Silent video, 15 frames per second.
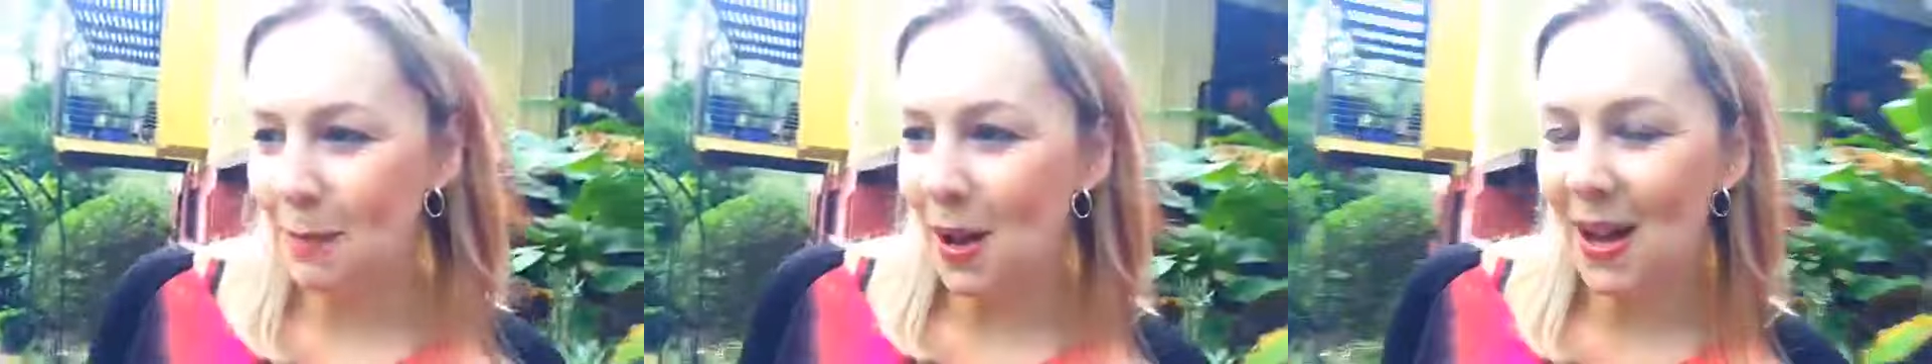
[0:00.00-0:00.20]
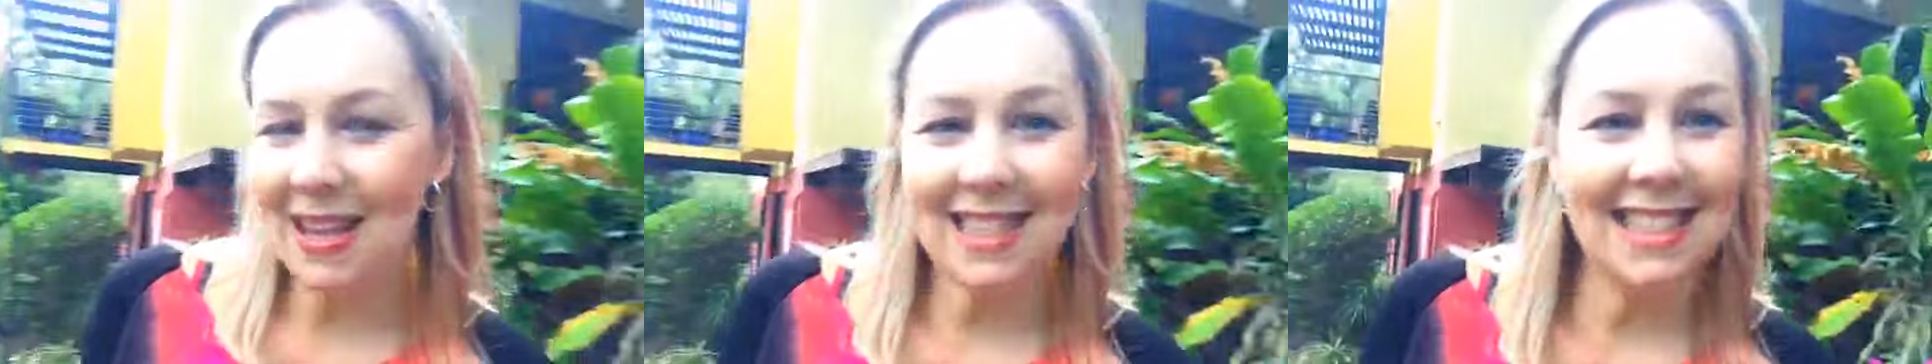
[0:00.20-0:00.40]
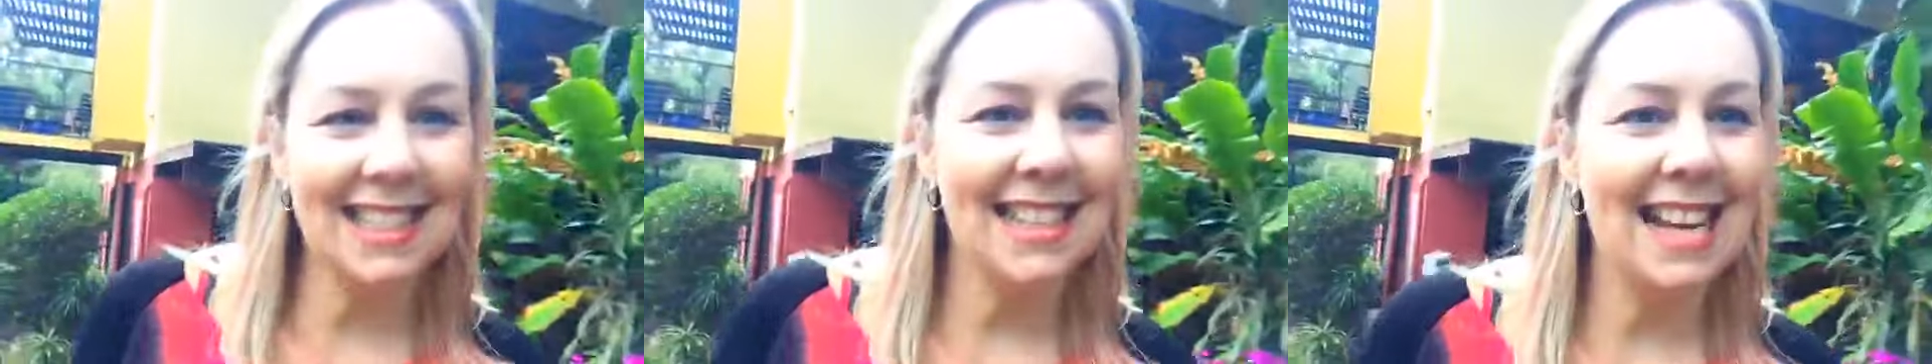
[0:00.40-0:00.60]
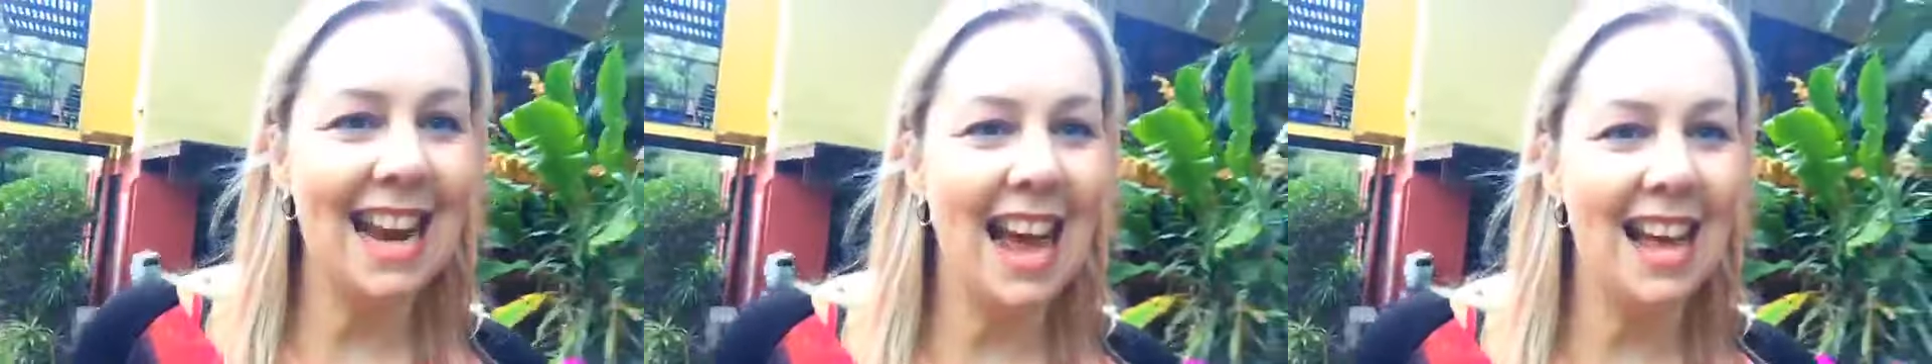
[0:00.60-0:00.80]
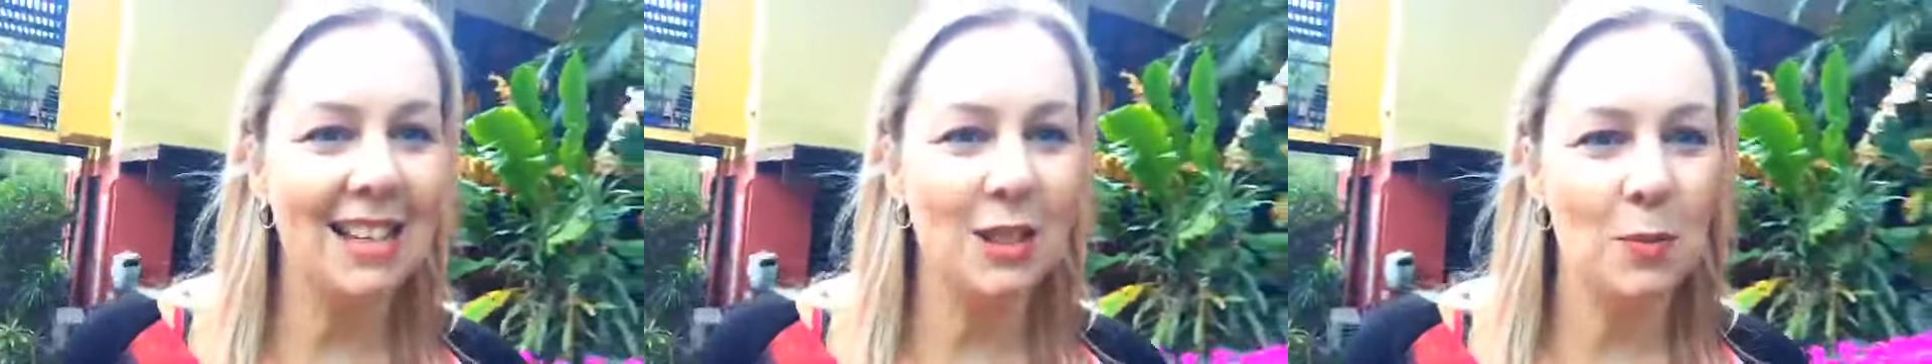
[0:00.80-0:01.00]
person that
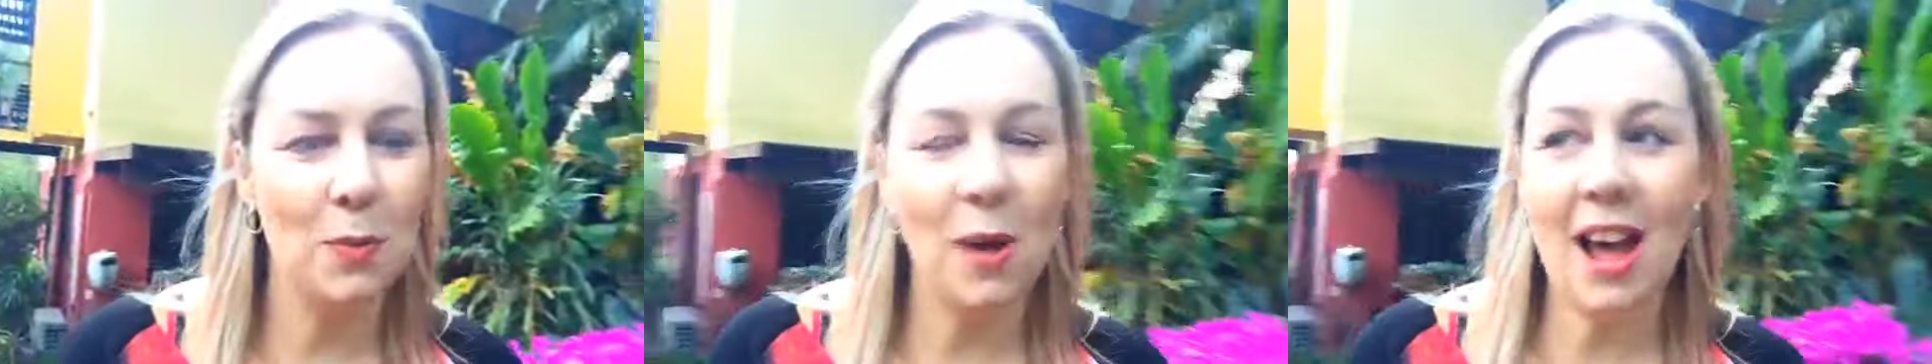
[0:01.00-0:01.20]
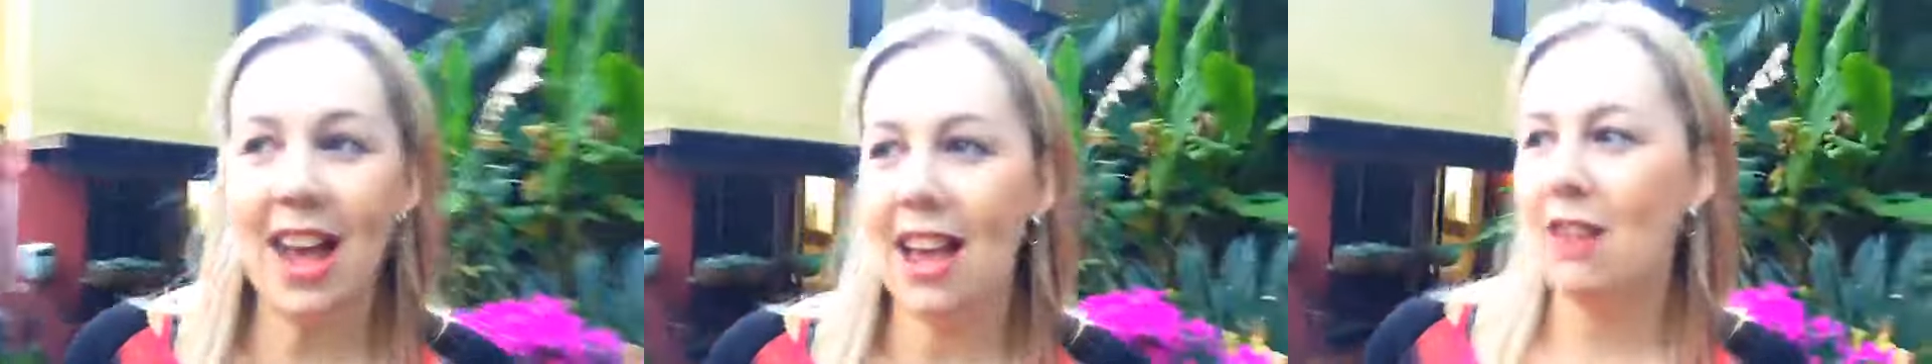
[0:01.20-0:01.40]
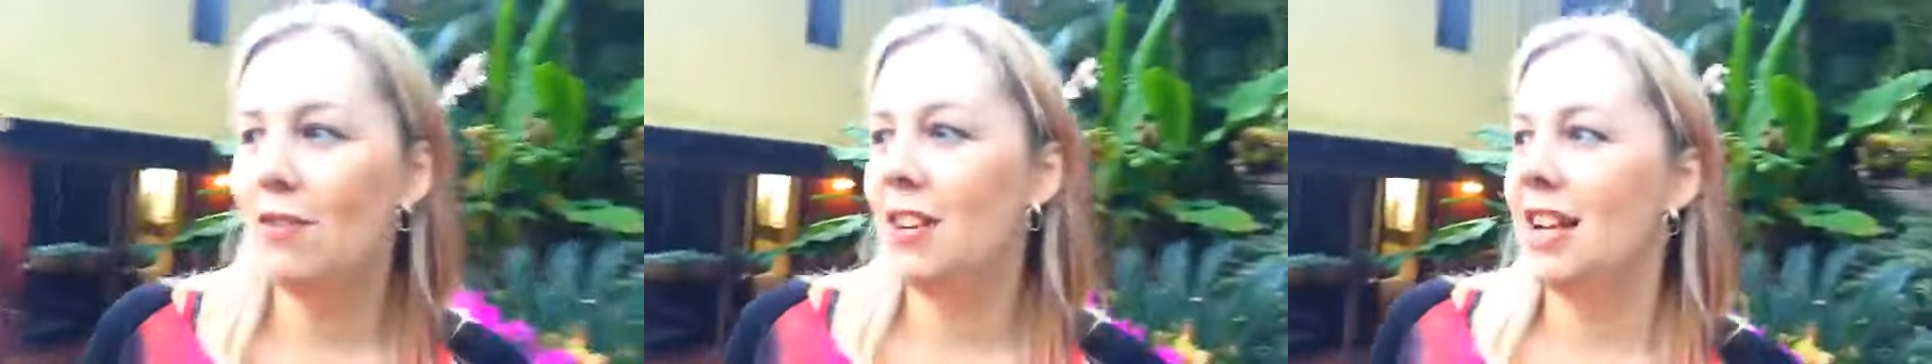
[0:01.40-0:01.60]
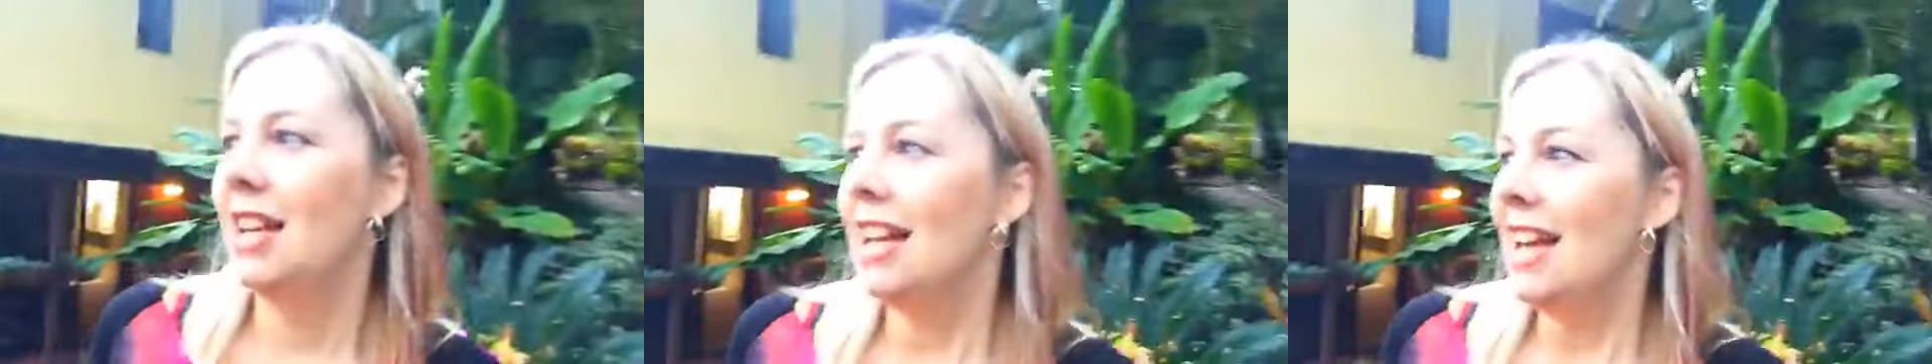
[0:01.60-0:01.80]
has arrived